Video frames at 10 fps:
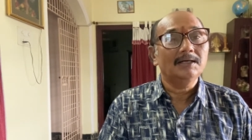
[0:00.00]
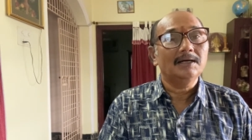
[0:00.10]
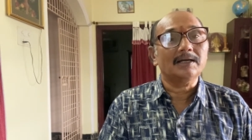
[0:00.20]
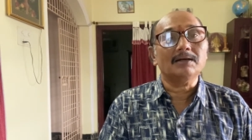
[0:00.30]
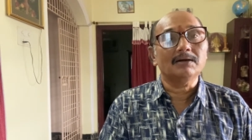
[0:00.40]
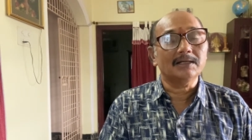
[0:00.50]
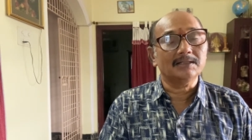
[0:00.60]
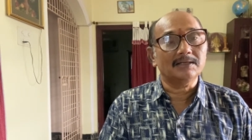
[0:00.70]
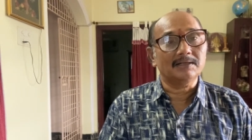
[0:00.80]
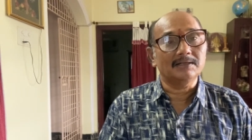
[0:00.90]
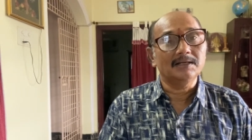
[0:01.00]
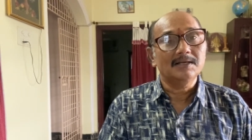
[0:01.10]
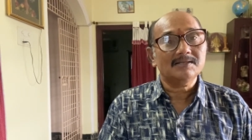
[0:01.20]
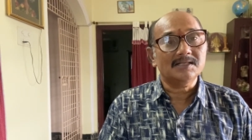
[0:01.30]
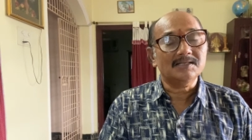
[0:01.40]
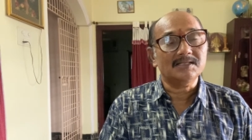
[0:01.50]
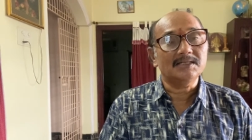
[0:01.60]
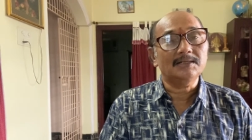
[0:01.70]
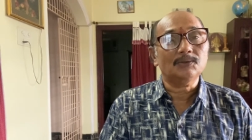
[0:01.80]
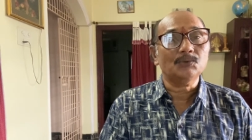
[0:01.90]
regarding that uh,
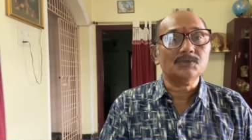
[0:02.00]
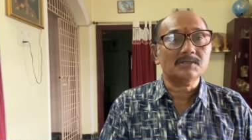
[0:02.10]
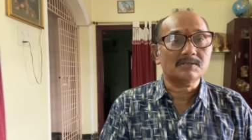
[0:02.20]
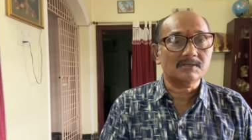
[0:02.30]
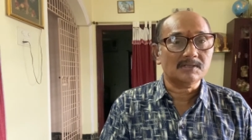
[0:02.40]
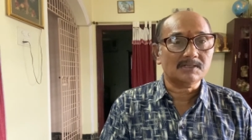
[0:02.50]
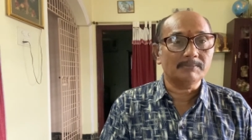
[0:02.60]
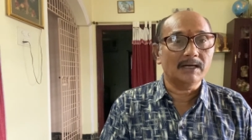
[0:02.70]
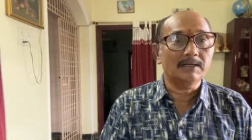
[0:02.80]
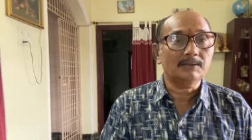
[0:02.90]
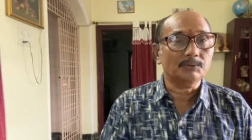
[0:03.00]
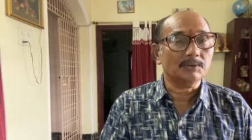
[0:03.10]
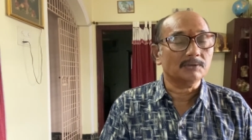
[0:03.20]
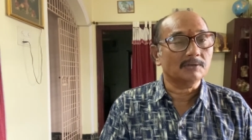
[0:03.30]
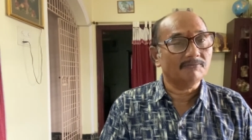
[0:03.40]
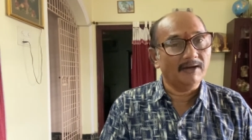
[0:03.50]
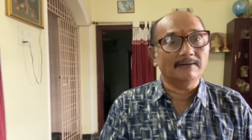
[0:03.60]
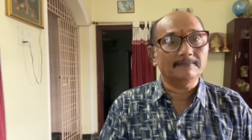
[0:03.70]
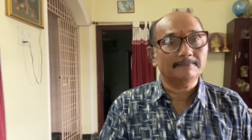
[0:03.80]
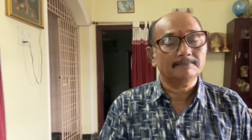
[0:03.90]
CC 266 by
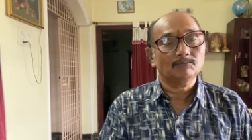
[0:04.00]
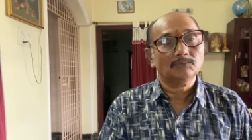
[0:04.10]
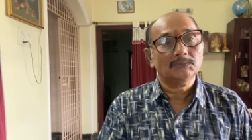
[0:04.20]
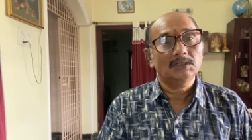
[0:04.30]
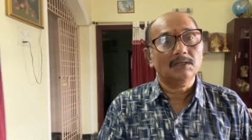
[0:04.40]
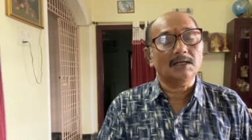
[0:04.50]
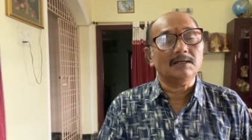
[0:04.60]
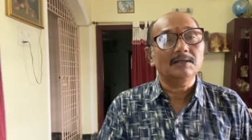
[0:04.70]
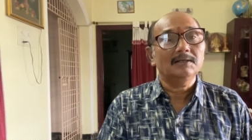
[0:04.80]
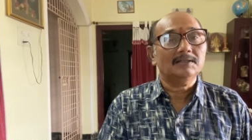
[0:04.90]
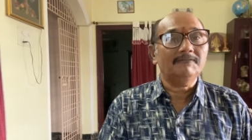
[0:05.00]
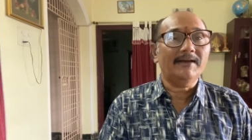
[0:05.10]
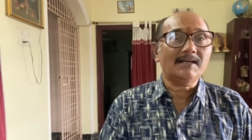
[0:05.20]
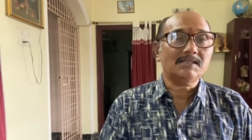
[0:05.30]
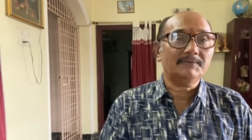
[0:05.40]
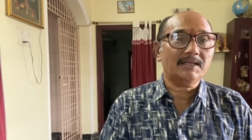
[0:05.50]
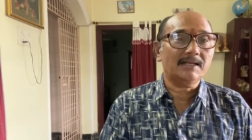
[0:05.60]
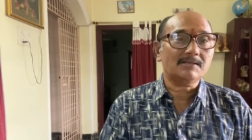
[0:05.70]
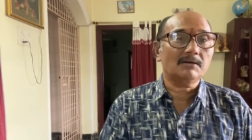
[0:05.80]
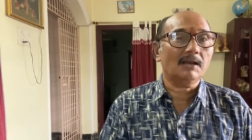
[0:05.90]
2005. Right. The facts of the
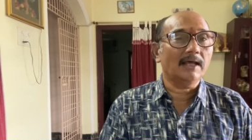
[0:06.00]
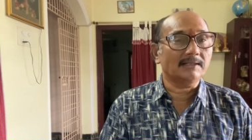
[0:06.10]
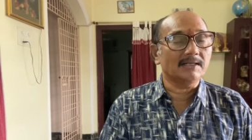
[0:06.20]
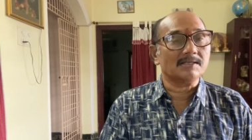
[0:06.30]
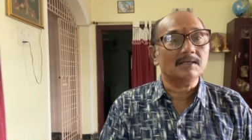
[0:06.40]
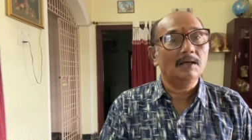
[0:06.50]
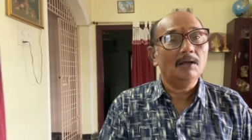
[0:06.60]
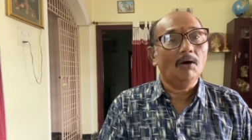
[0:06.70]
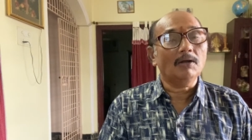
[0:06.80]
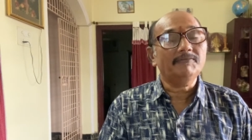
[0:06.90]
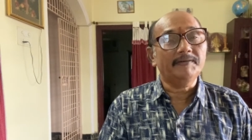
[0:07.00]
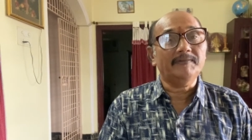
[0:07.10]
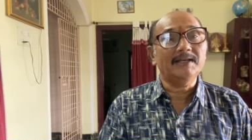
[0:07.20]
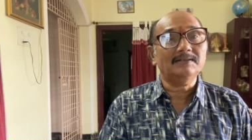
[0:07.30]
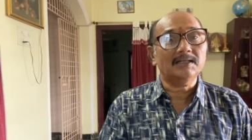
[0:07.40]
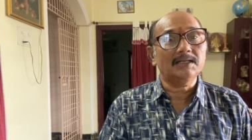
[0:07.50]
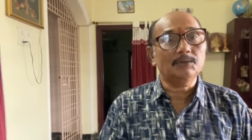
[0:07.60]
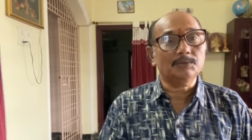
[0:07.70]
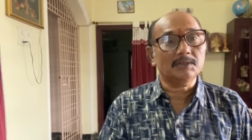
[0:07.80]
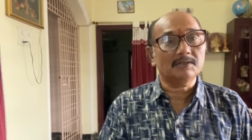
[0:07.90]
case are like this. On
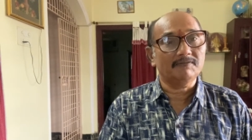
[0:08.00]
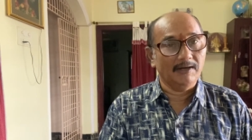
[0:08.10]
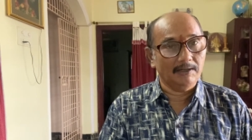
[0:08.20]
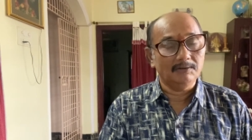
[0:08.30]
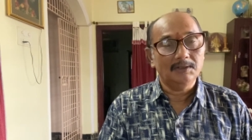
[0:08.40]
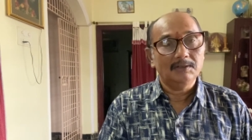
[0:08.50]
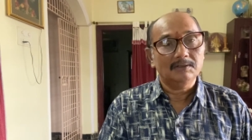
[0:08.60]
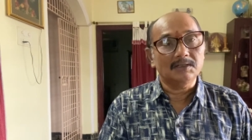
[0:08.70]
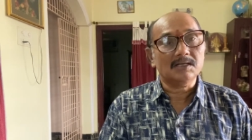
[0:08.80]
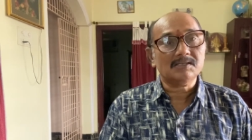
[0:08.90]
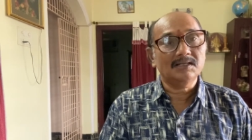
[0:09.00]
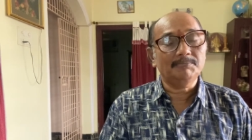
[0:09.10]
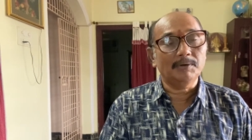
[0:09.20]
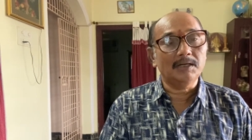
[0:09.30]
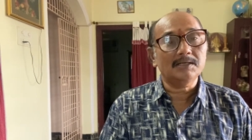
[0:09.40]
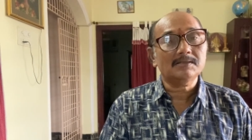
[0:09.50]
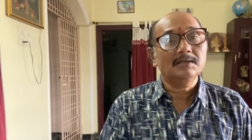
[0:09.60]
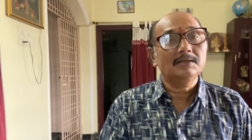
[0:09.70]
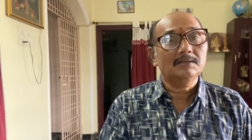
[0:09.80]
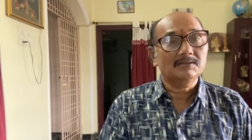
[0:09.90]
15-3-2005, the SI police
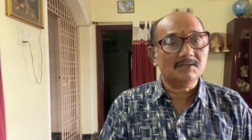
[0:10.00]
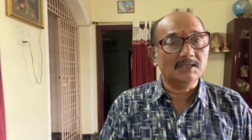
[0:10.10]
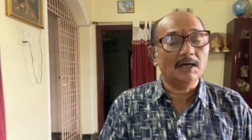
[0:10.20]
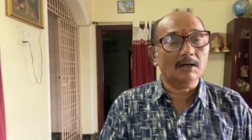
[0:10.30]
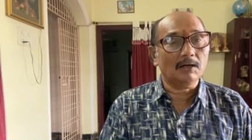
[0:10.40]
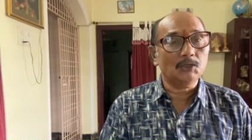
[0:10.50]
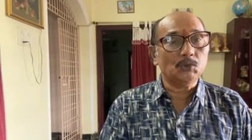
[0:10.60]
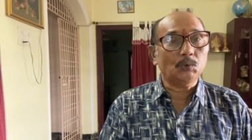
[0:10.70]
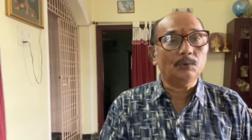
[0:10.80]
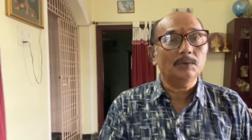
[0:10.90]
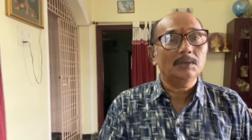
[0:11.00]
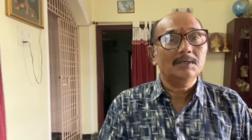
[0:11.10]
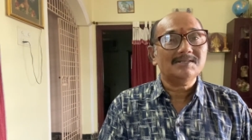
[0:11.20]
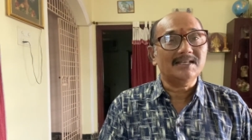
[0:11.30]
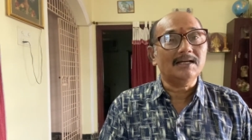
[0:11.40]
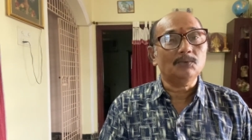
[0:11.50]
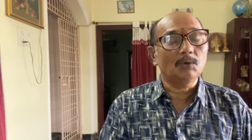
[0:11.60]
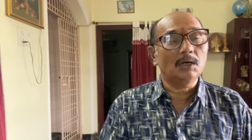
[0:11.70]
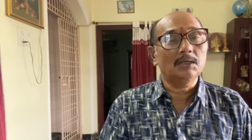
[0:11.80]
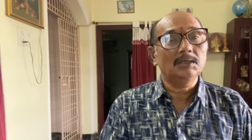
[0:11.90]
C.R. Raju sent
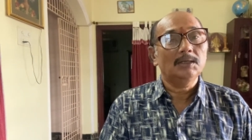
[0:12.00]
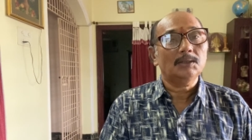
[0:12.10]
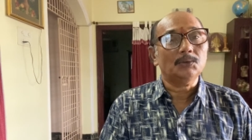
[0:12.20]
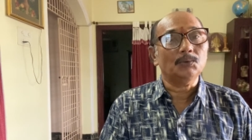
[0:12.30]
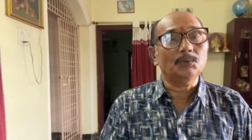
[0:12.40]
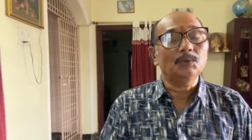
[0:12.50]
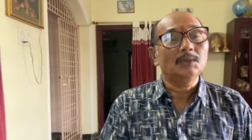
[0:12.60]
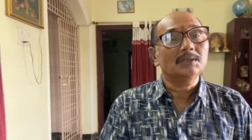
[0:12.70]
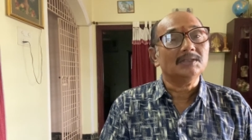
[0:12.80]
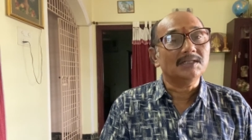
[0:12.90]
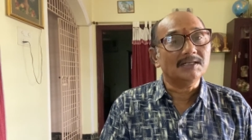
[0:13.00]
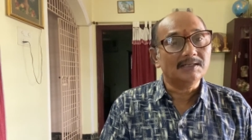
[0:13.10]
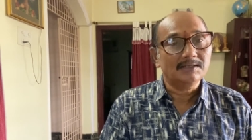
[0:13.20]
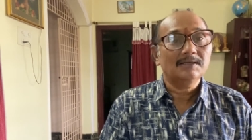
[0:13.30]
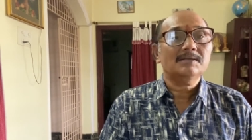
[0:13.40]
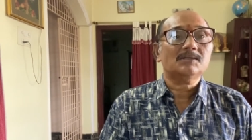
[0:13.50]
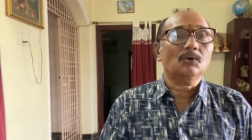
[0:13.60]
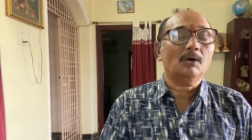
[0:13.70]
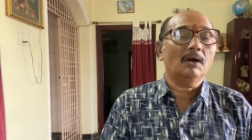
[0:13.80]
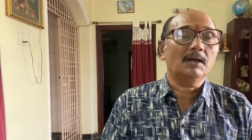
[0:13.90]
word to the so-called